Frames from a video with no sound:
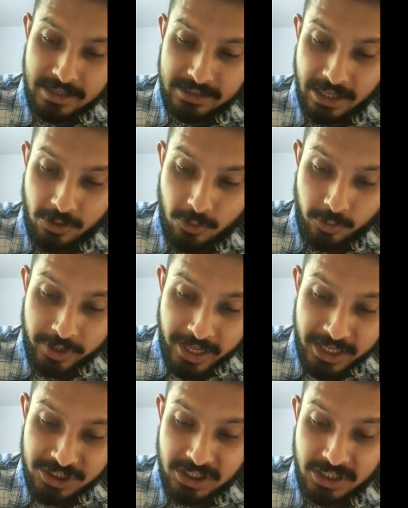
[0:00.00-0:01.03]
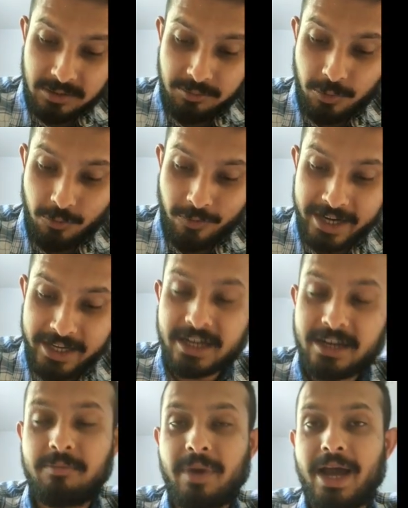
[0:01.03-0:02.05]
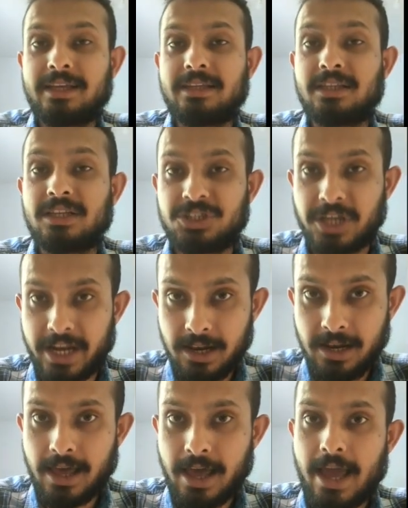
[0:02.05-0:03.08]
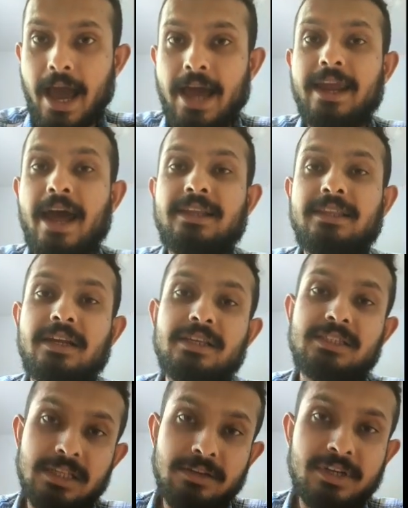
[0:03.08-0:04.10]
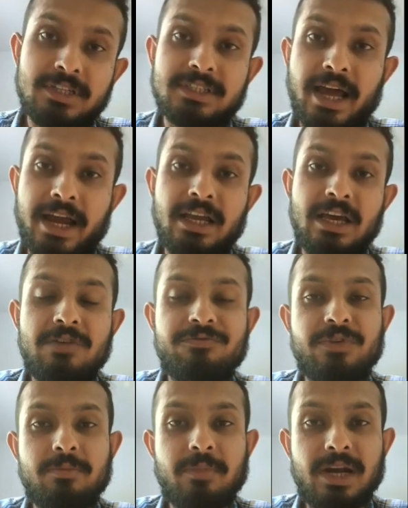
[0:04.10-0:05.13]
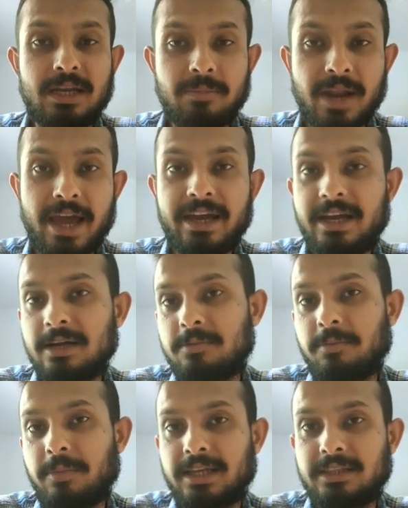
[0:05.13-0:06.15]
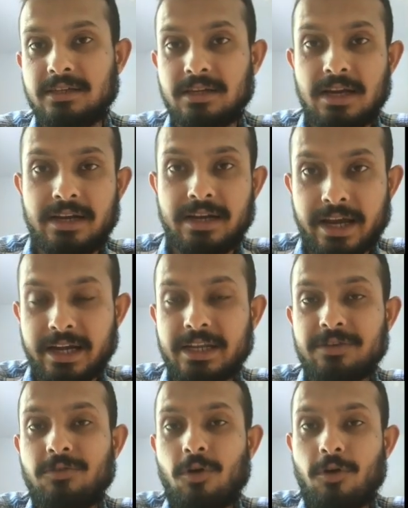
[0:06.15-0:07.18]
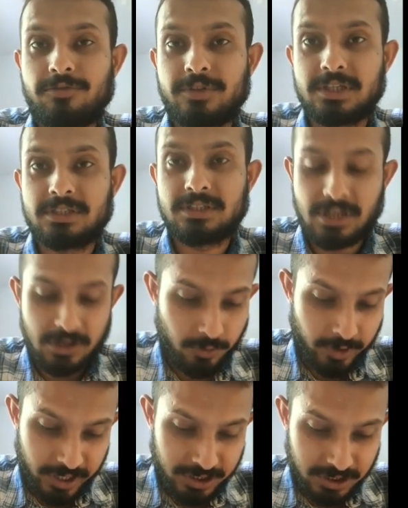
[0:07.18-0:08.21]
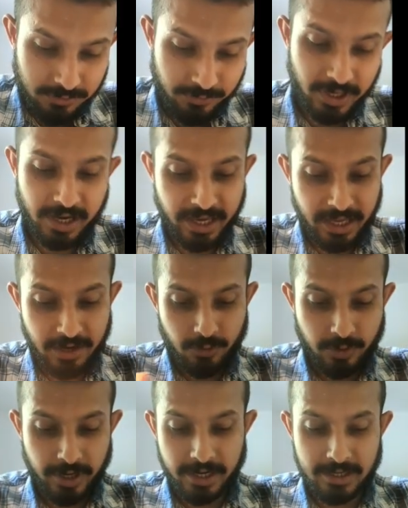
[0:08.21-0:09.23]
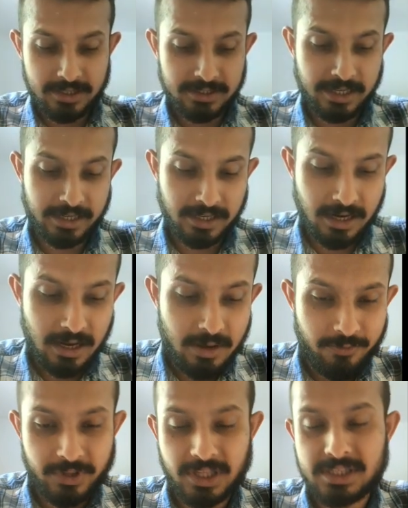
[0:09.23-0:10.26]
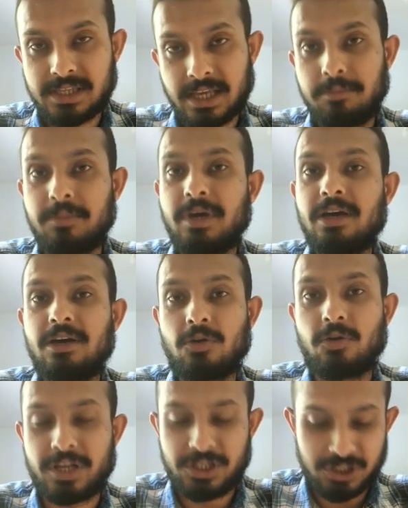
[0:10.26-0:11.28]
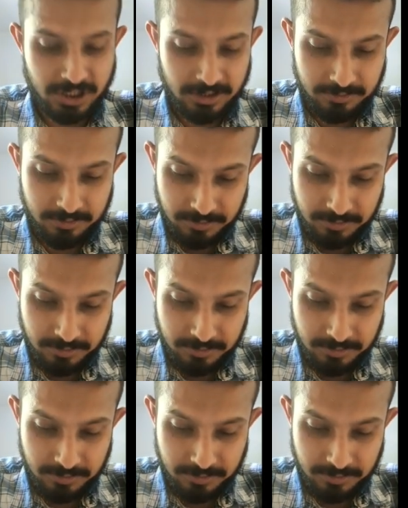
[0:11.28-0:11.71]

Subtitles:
the rotation provided by the channel, and at the receiver side we multiply it by the negative of this rotation. We again rotated the signal with the same rotation.